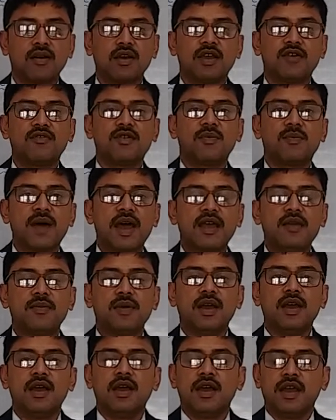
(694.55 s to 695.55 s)
give a pipe
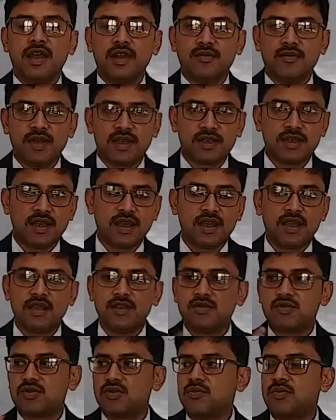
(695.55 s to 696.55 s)
in which they
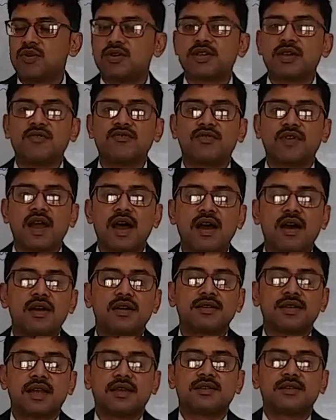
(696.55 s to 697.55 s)
used to put some
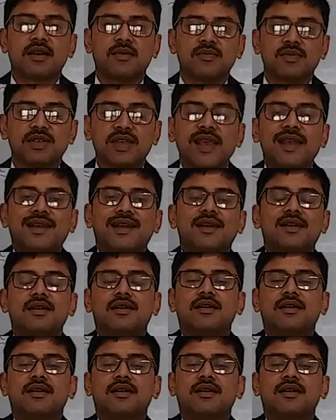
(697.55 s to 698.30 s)
flowers and some sacred